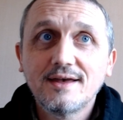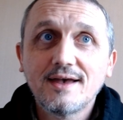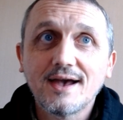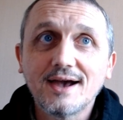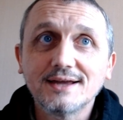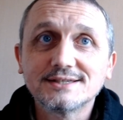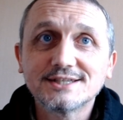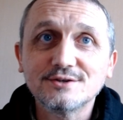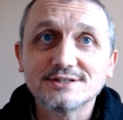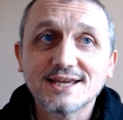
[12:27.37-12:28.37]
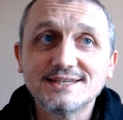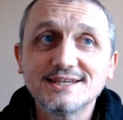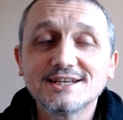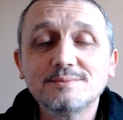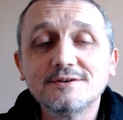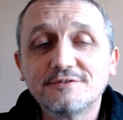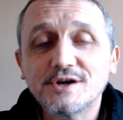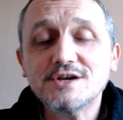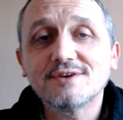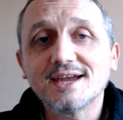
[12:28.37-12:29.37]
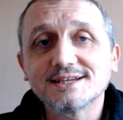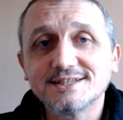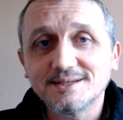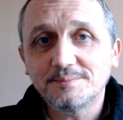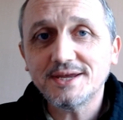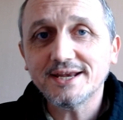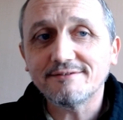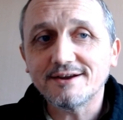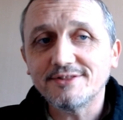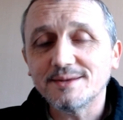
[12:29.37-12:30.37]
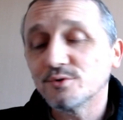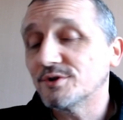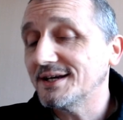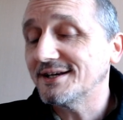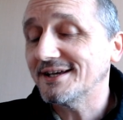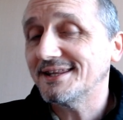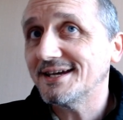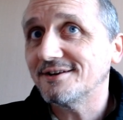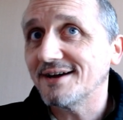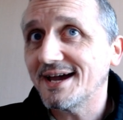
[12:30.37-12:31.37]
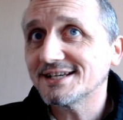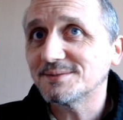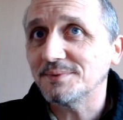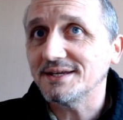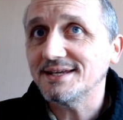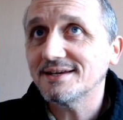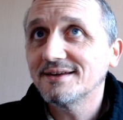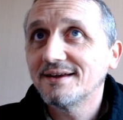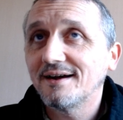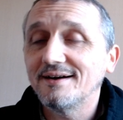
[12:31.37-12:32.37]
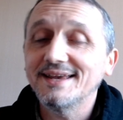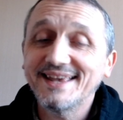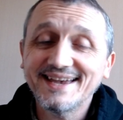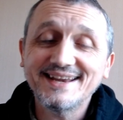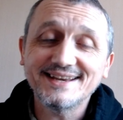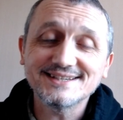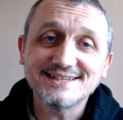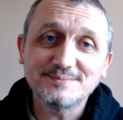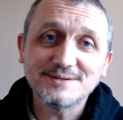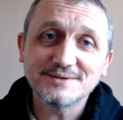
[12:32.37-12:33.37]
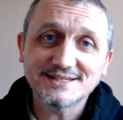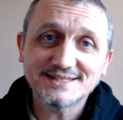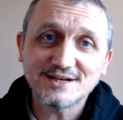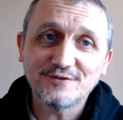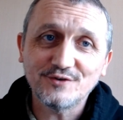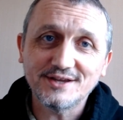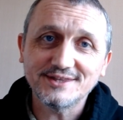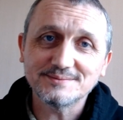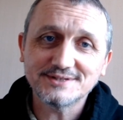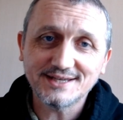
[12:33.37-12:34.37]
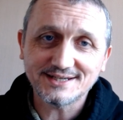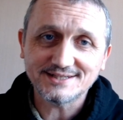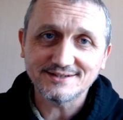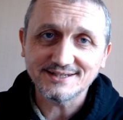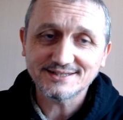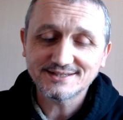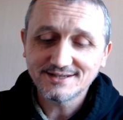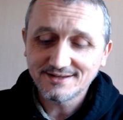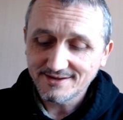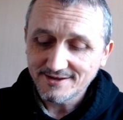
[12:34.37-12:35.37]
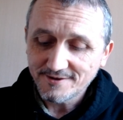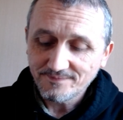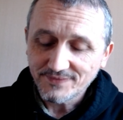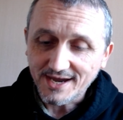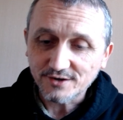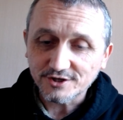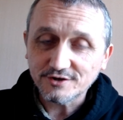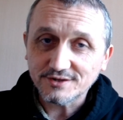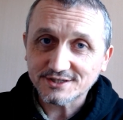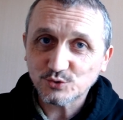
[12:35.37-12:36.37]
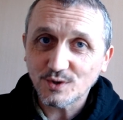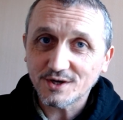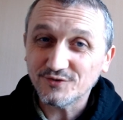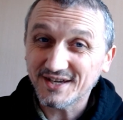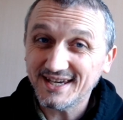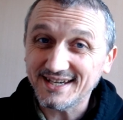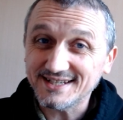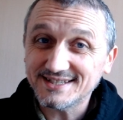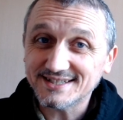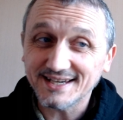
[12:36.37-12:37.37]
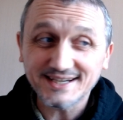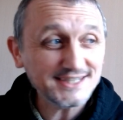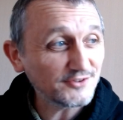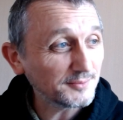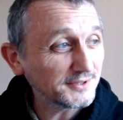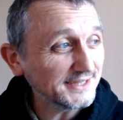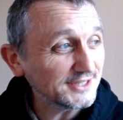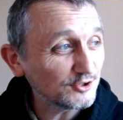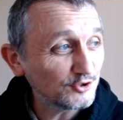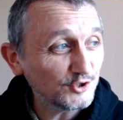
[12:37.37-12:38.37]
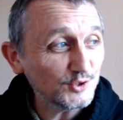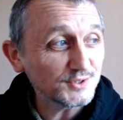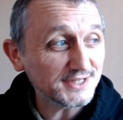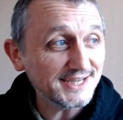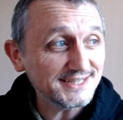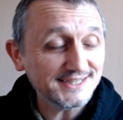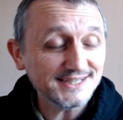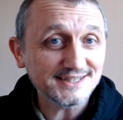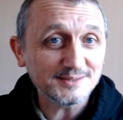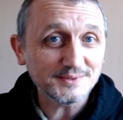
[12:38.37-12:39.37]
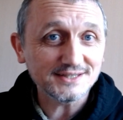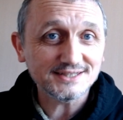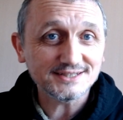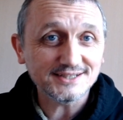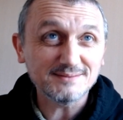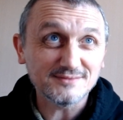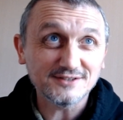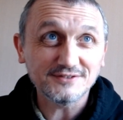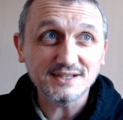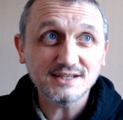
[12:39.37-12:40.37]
And so it's actually going to be very relaxing being around them. Although they're not Aspie, I can actually be myself around them. So that's nice. And although there's 12 kids, aged from I think 2 to 18 they'll be at the time roughly,